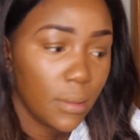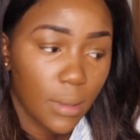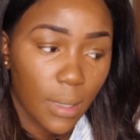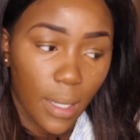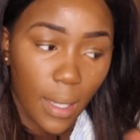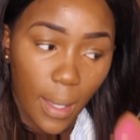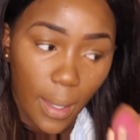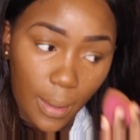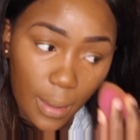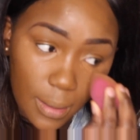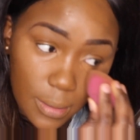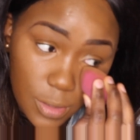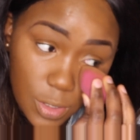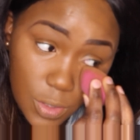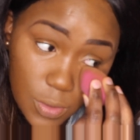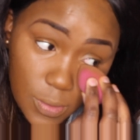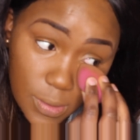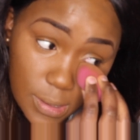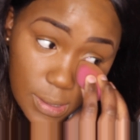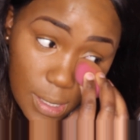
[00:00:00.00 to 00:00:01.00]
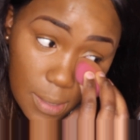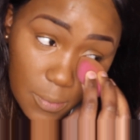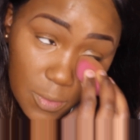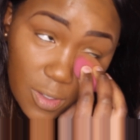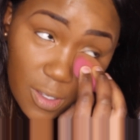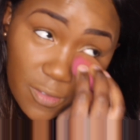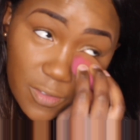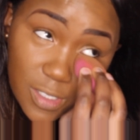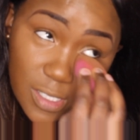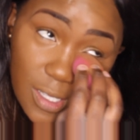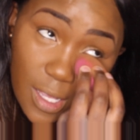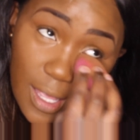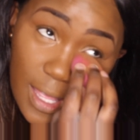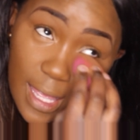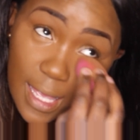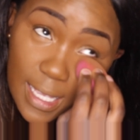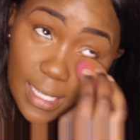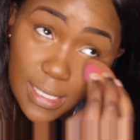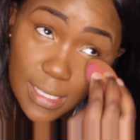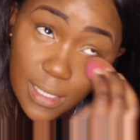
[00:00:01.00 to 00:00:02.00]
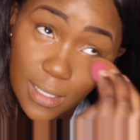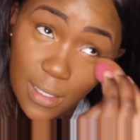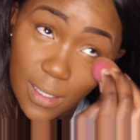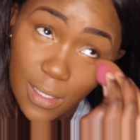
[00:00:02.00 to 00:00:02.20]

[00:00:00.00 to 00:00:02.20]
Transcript: Okay, and do the same on the other side.